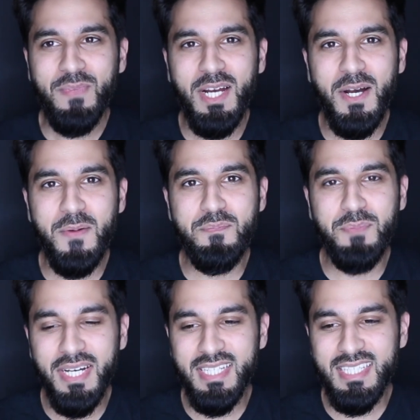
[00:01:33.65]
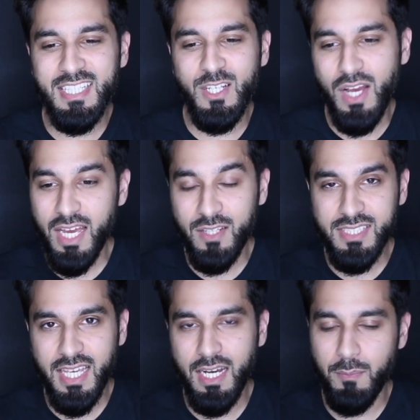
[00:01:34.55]
Um, but, you know, I held
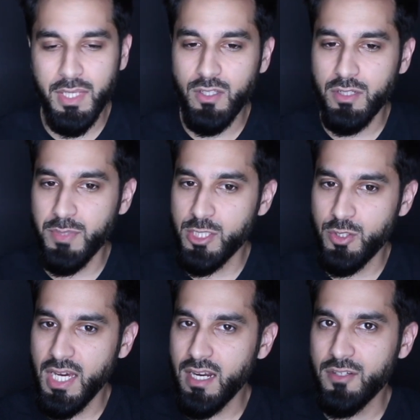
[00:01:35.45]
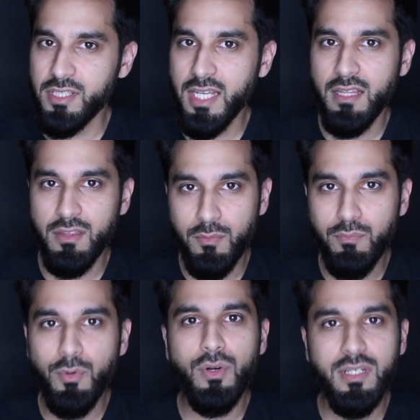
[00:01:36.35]
his hand and I'm like, look, but you got to understand the
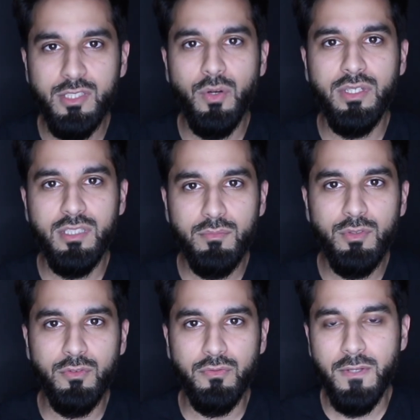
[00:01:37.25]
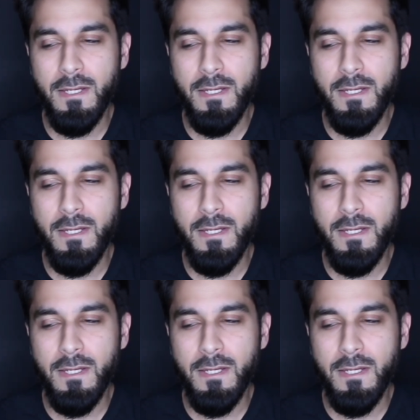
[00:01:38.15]
board is going to move.